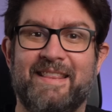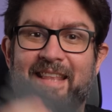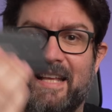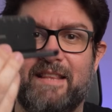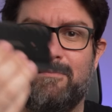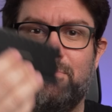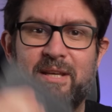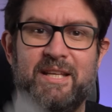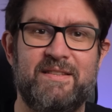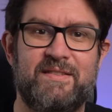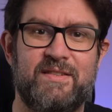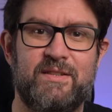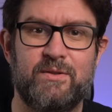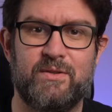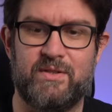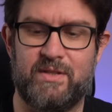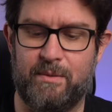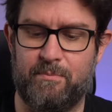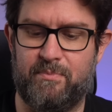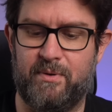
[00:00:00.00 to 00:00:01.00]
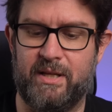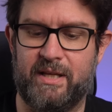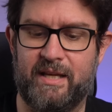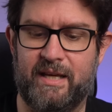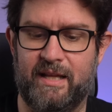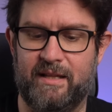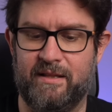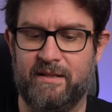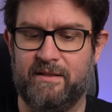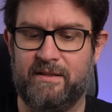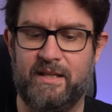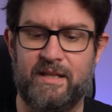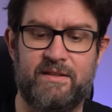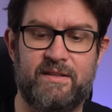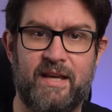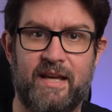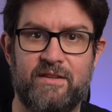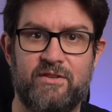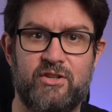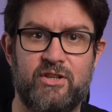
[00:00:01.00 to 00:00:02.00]
That means you simply can
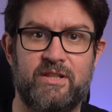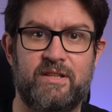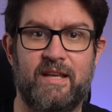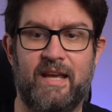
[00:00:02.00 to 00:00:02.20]
detach it